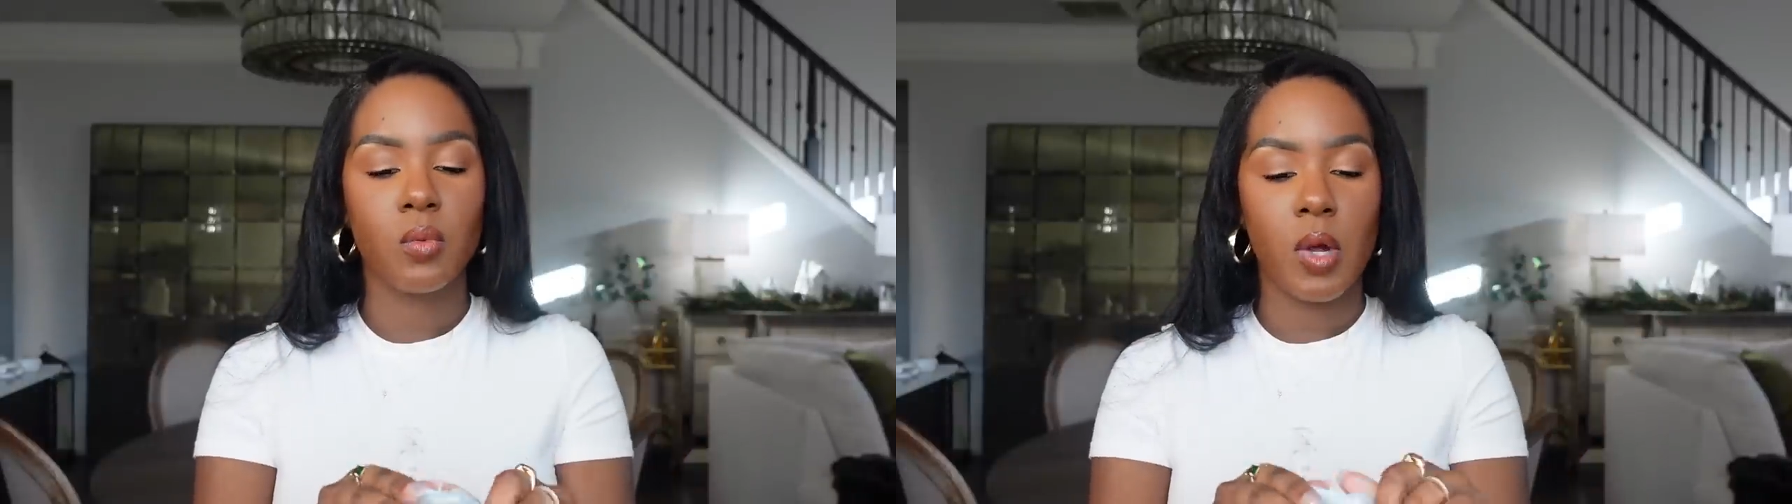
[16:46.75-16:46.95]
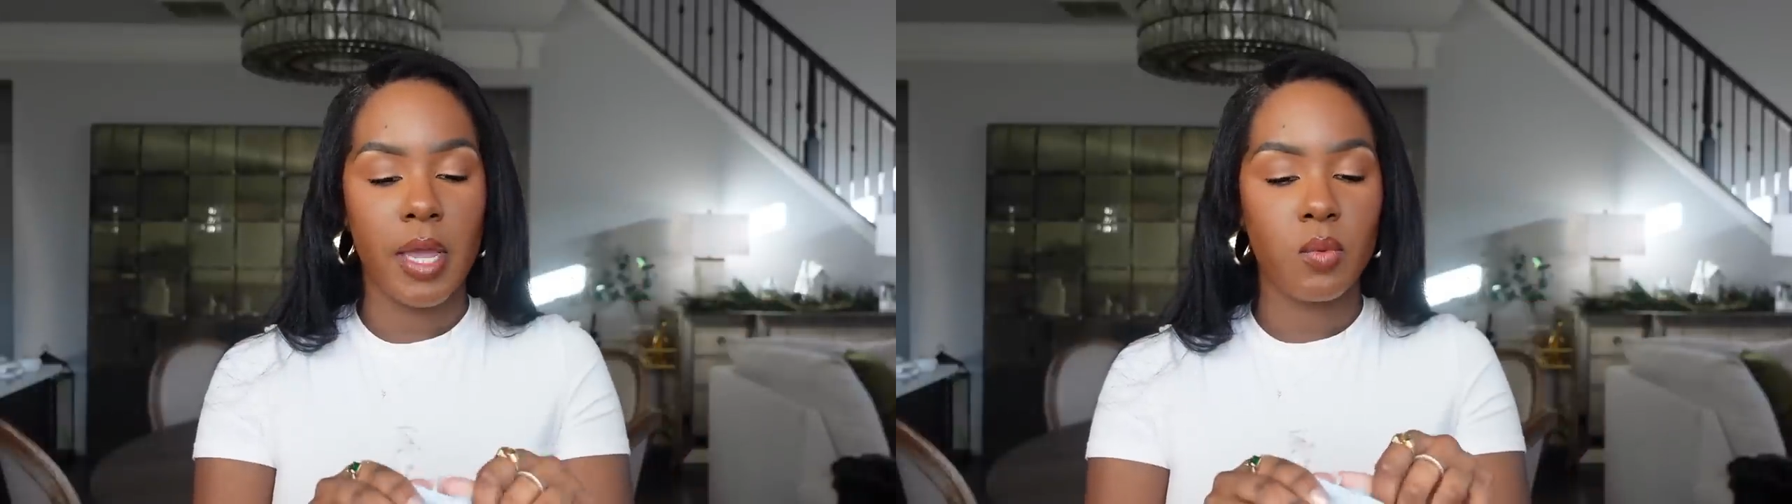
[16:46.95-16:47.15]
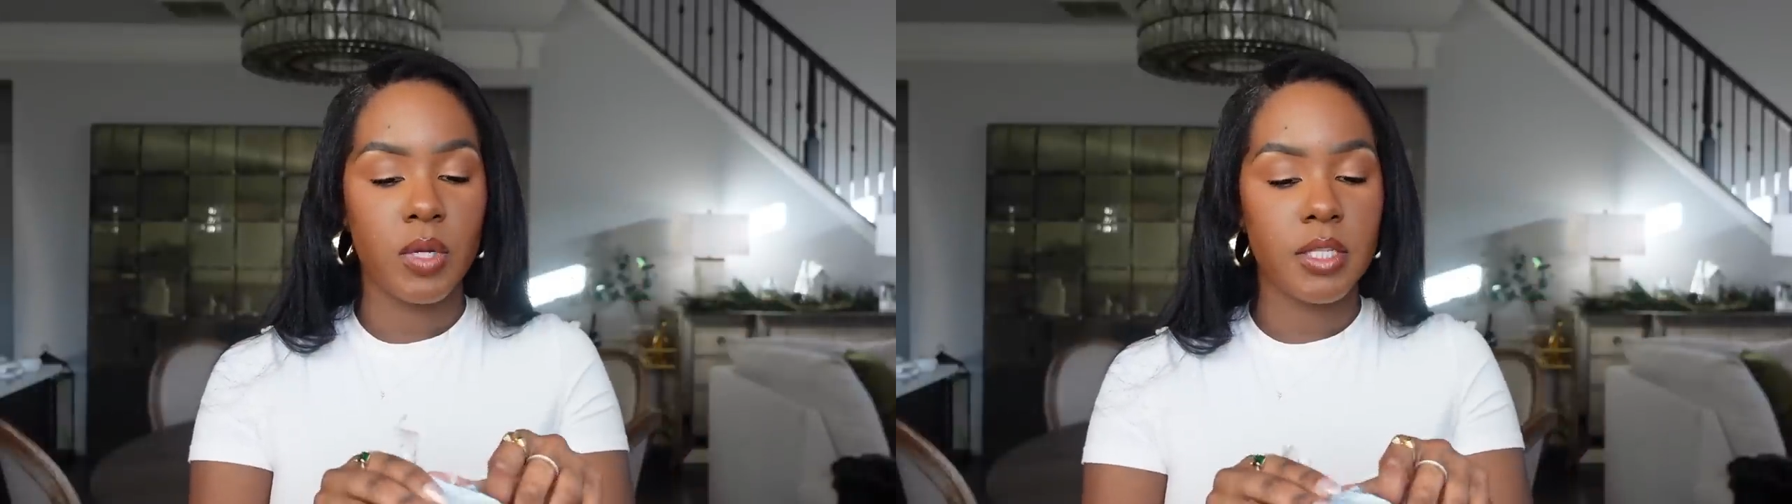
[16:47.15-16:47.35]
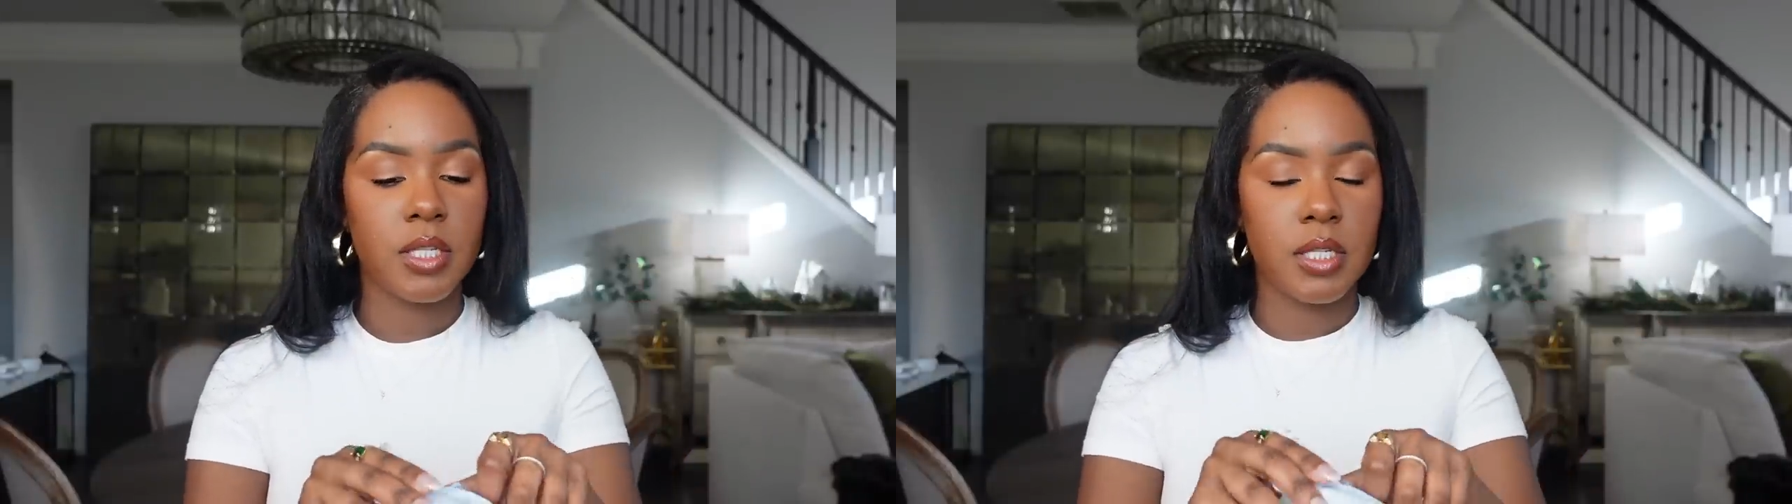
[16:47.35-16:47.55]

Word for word: white ones,